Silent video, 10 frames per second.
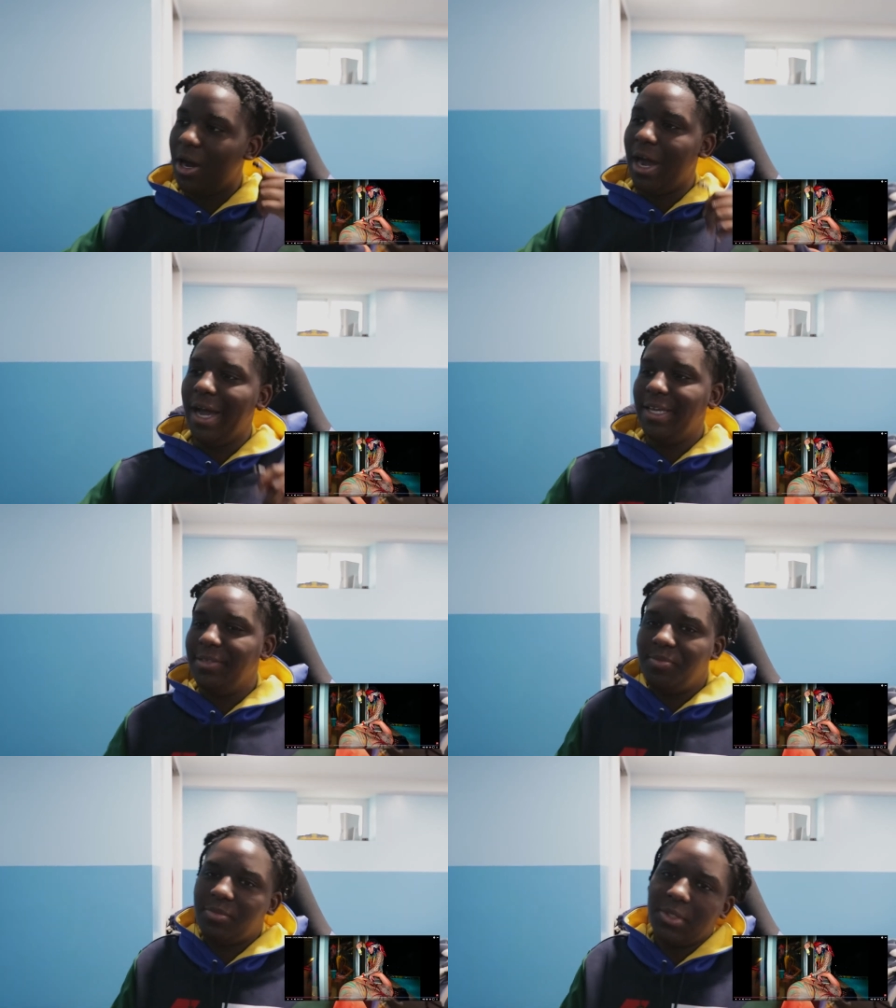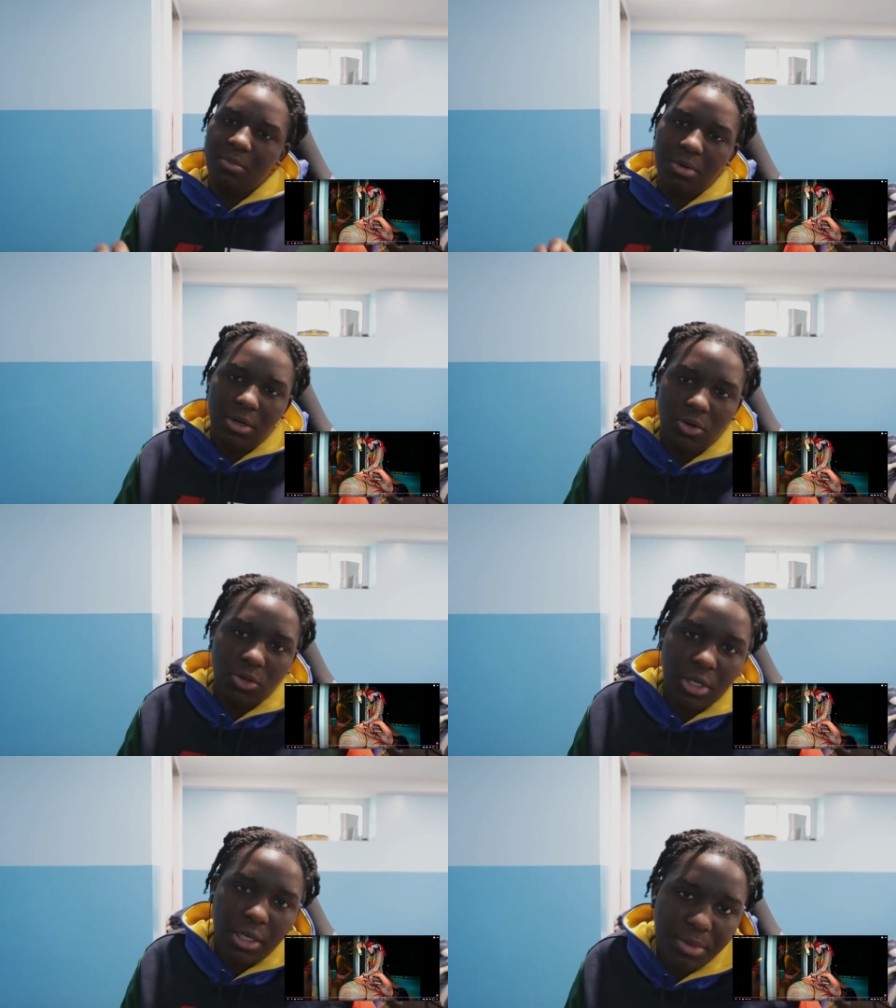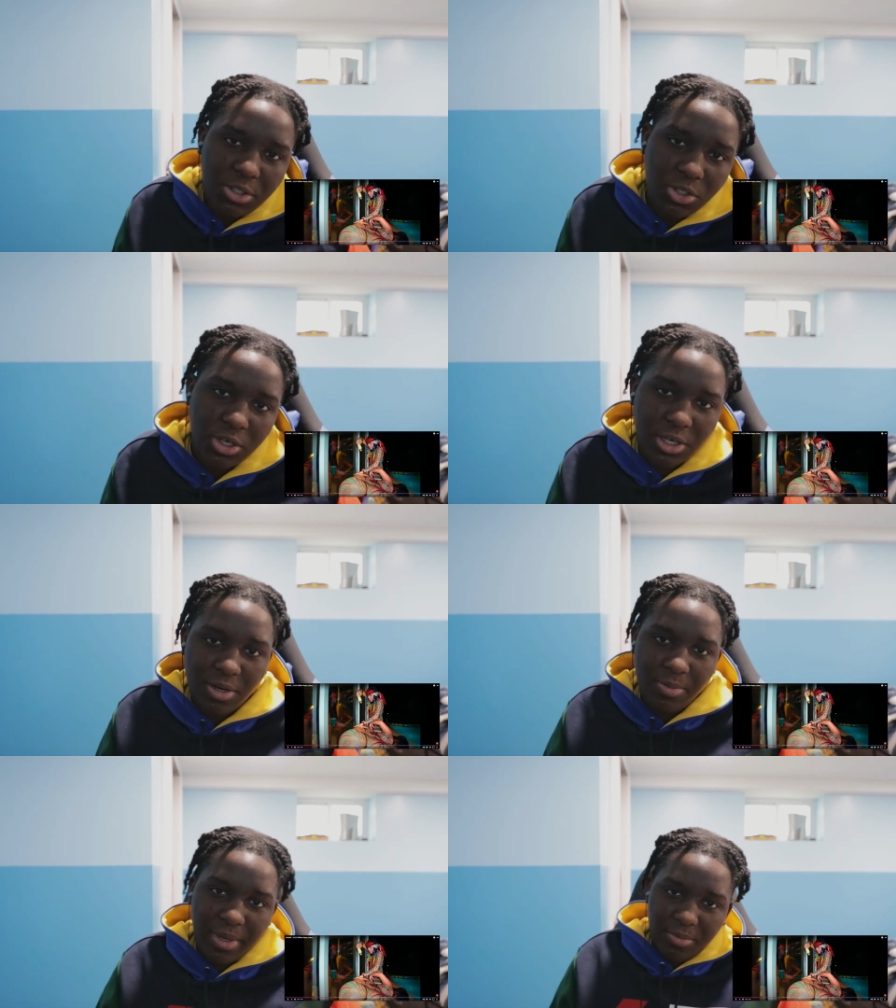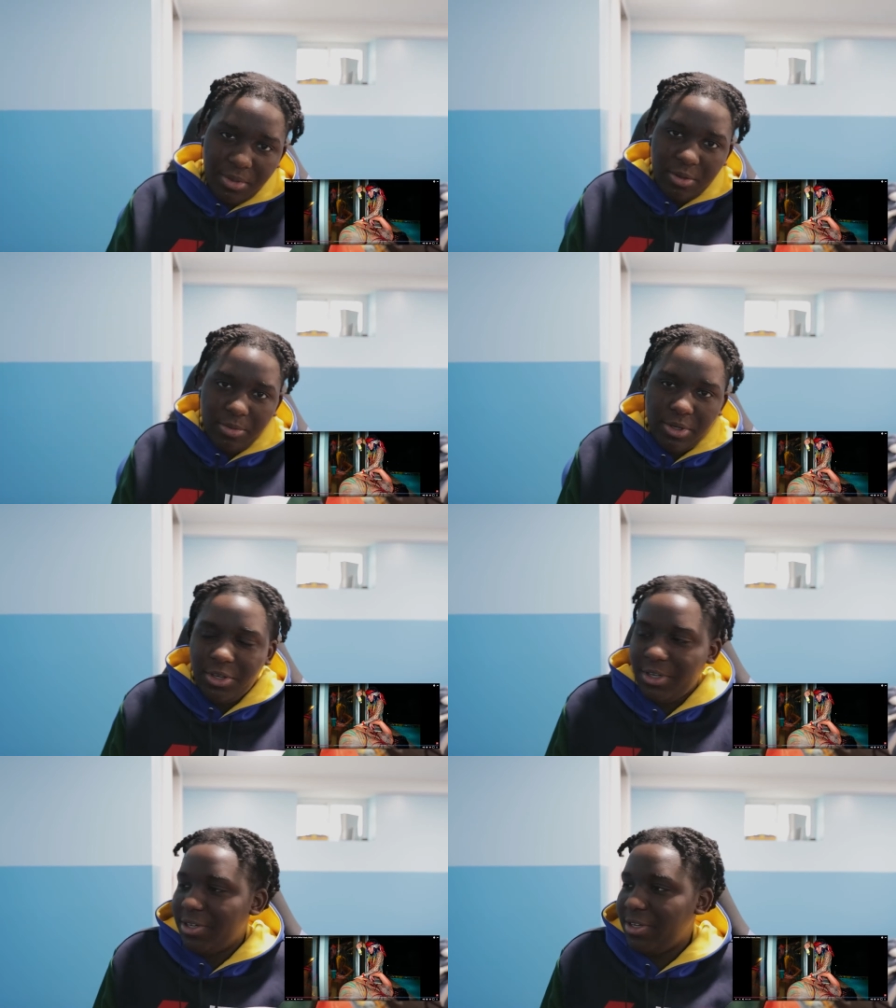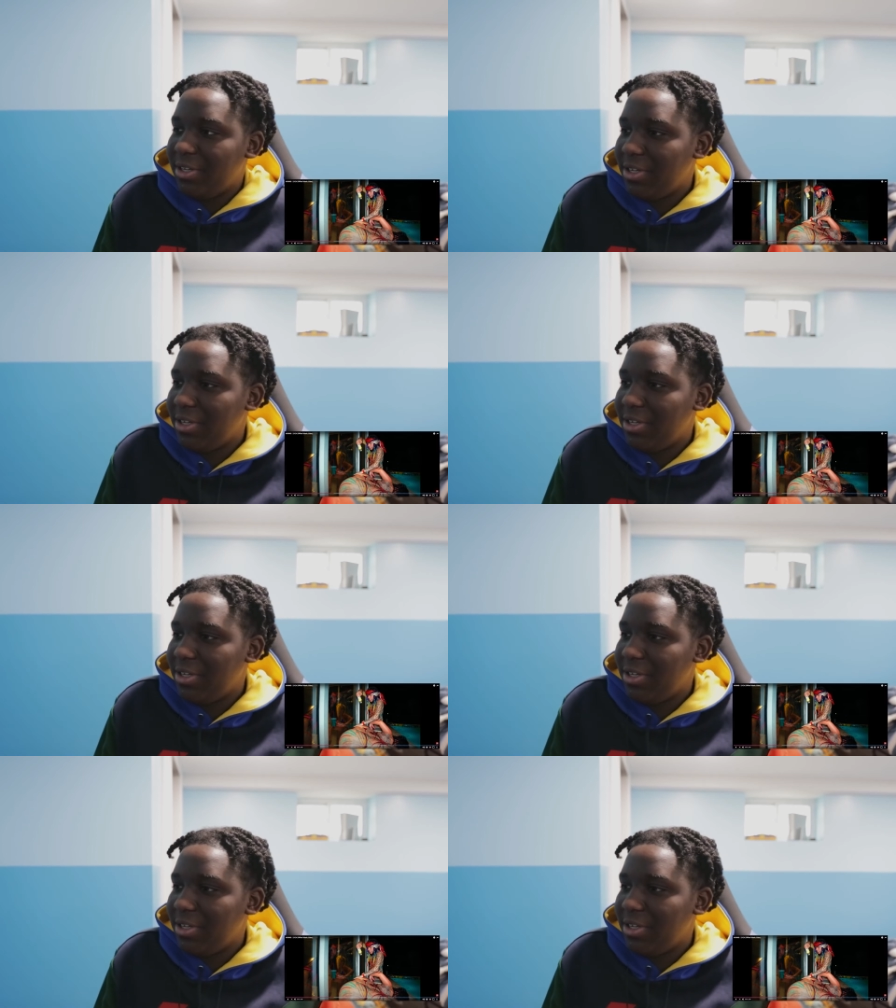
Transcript: Alright, bro, could he be talking about Meek Mill here?